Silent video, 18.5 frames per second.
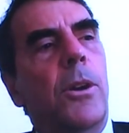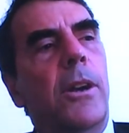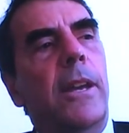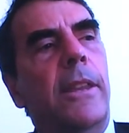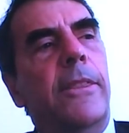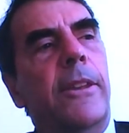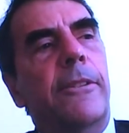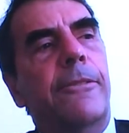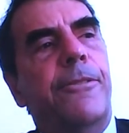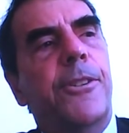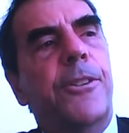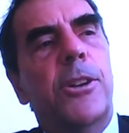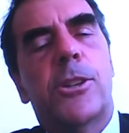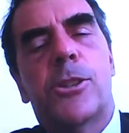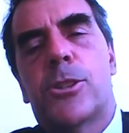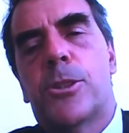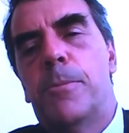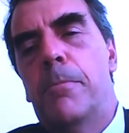in the
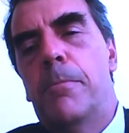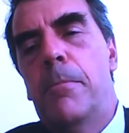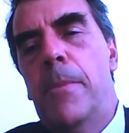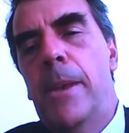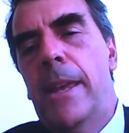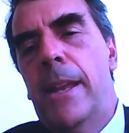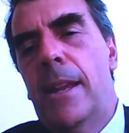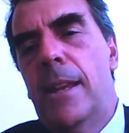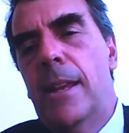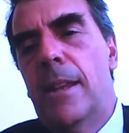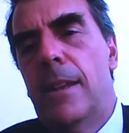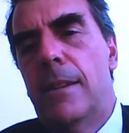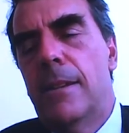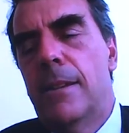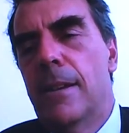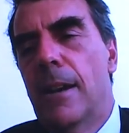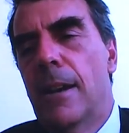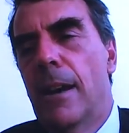first minute
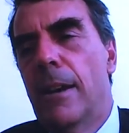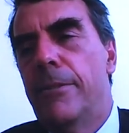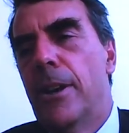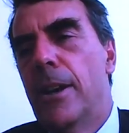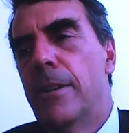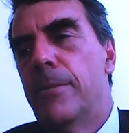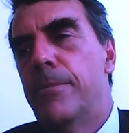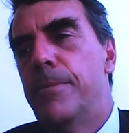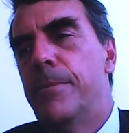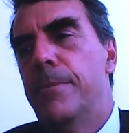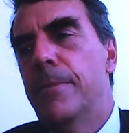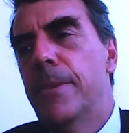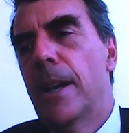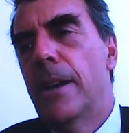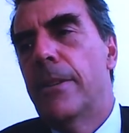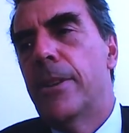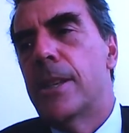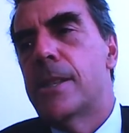of a
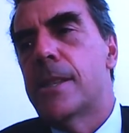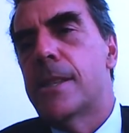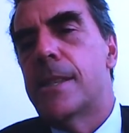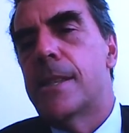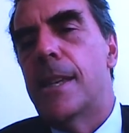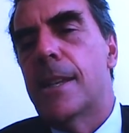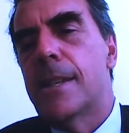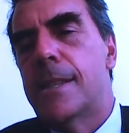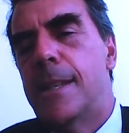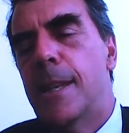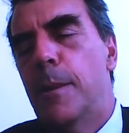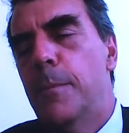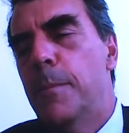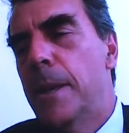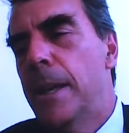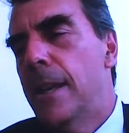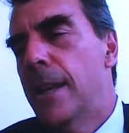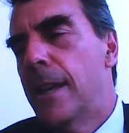
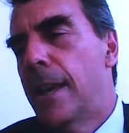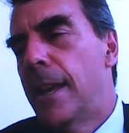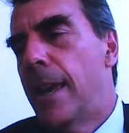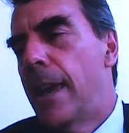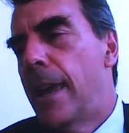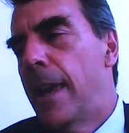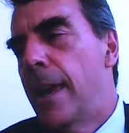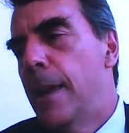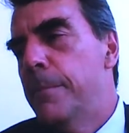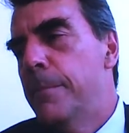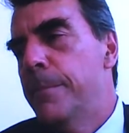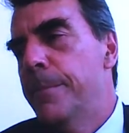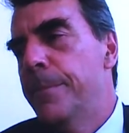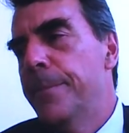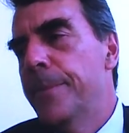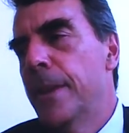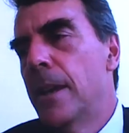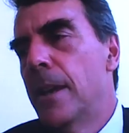60-minute game,
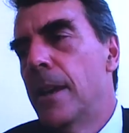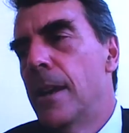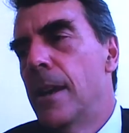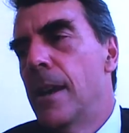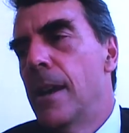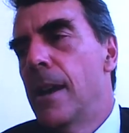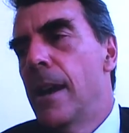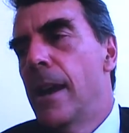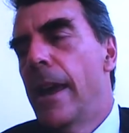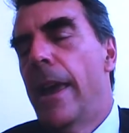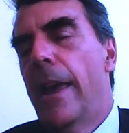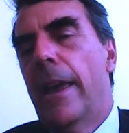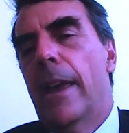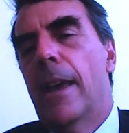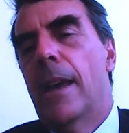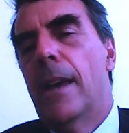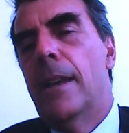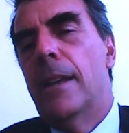
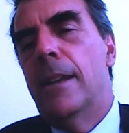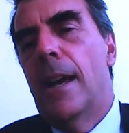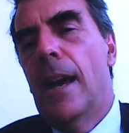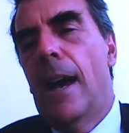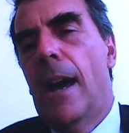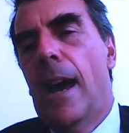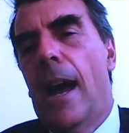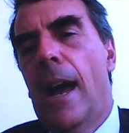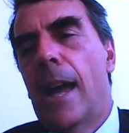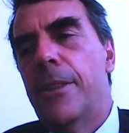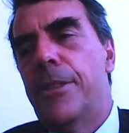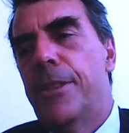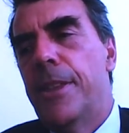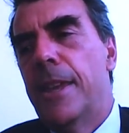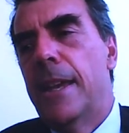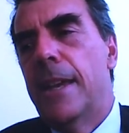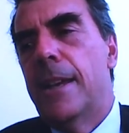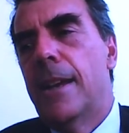and I
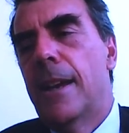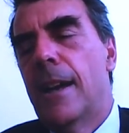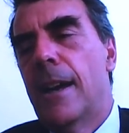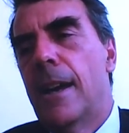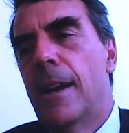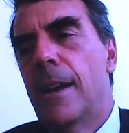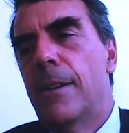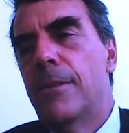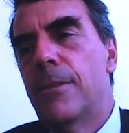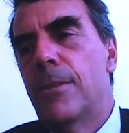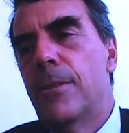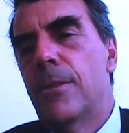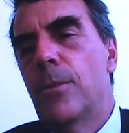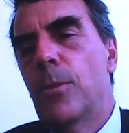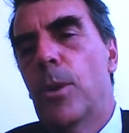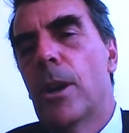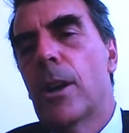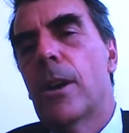think
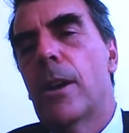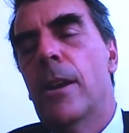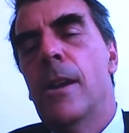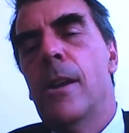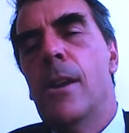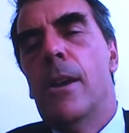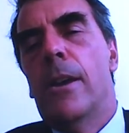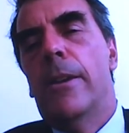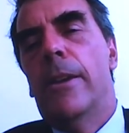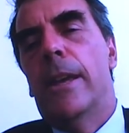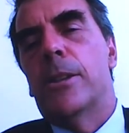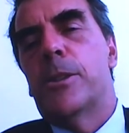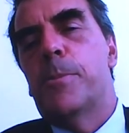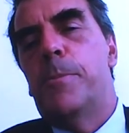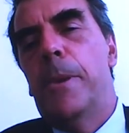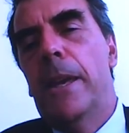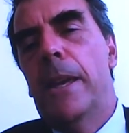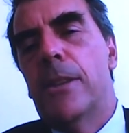
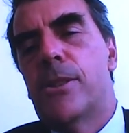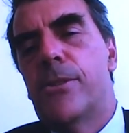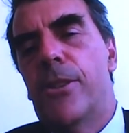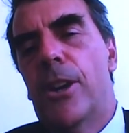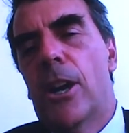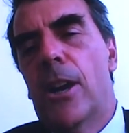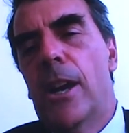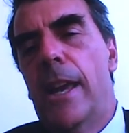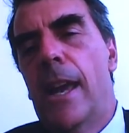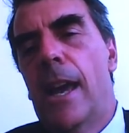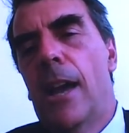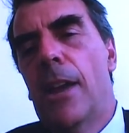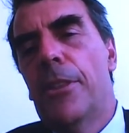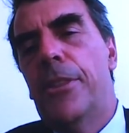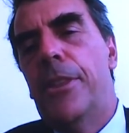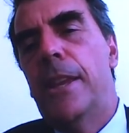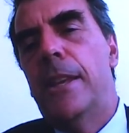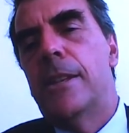it's very
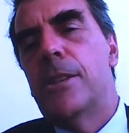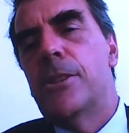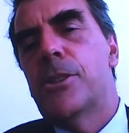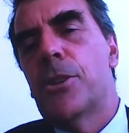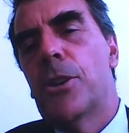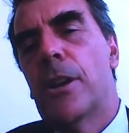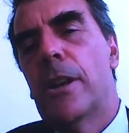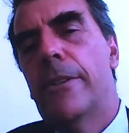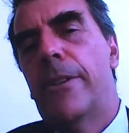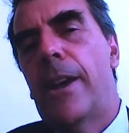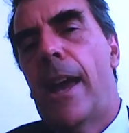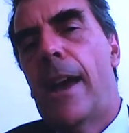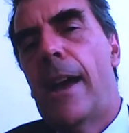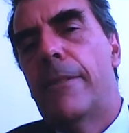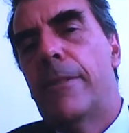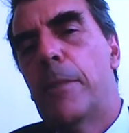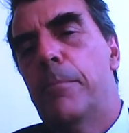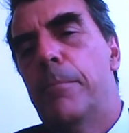healthy to sort of
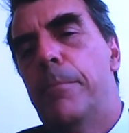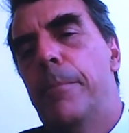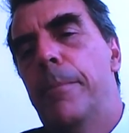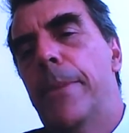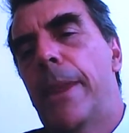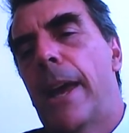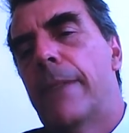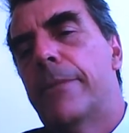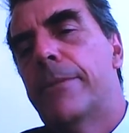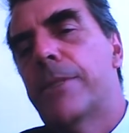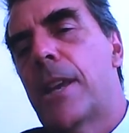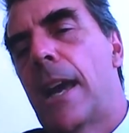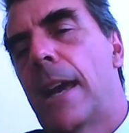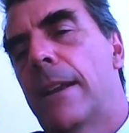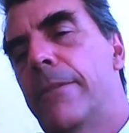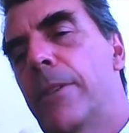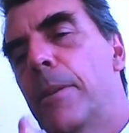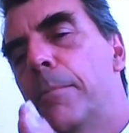have a
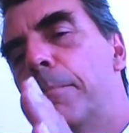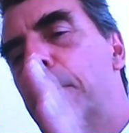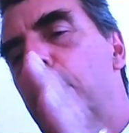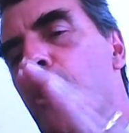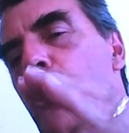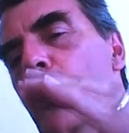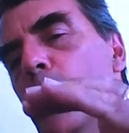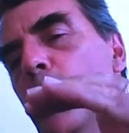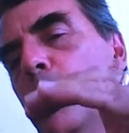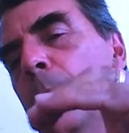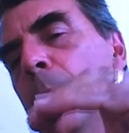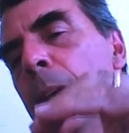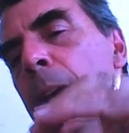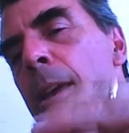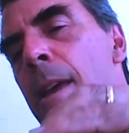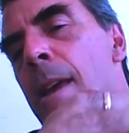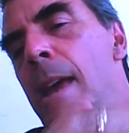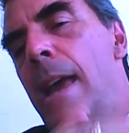boom,
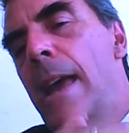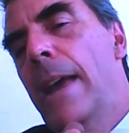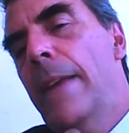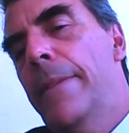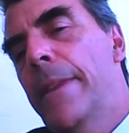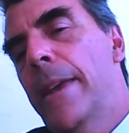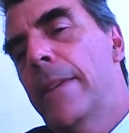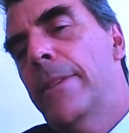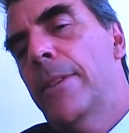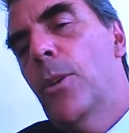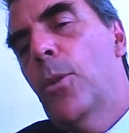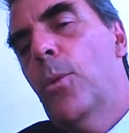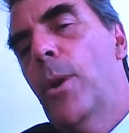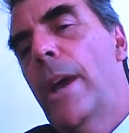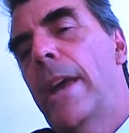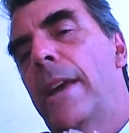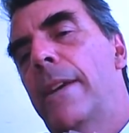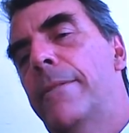and then the
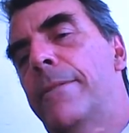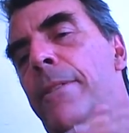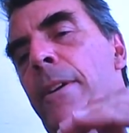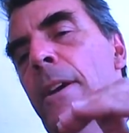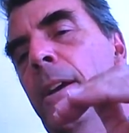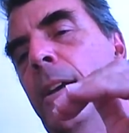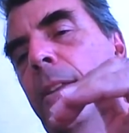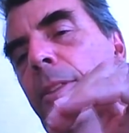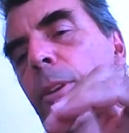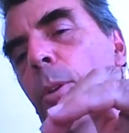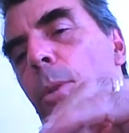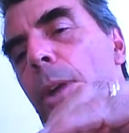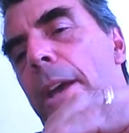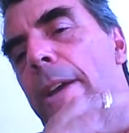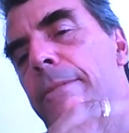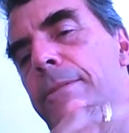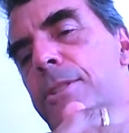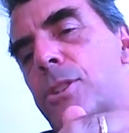wave
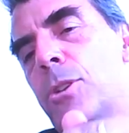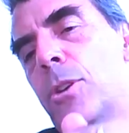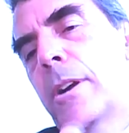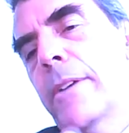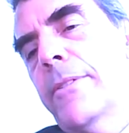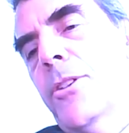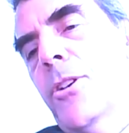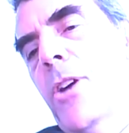sort of